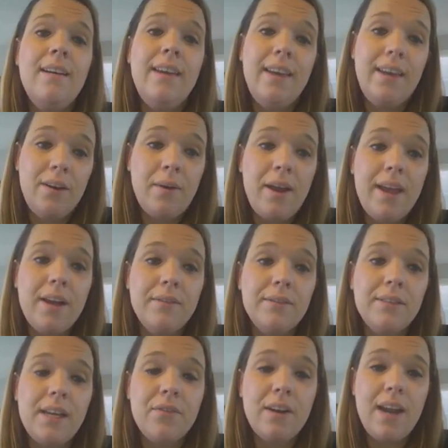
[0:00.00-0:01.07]
in a ray goes
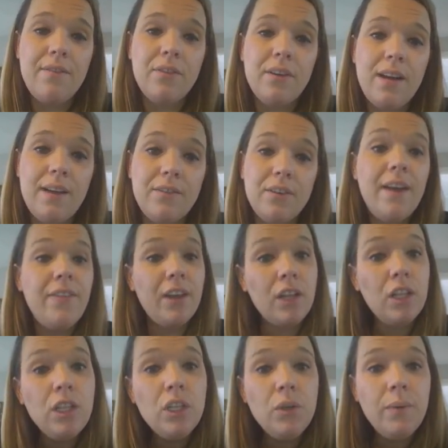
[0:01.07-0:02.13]
on for ever and ever, and the
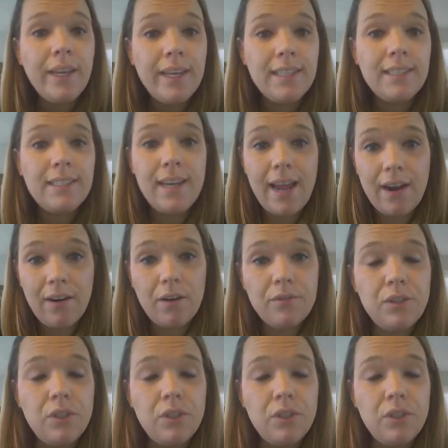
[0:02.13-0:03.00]
clue is an arrow.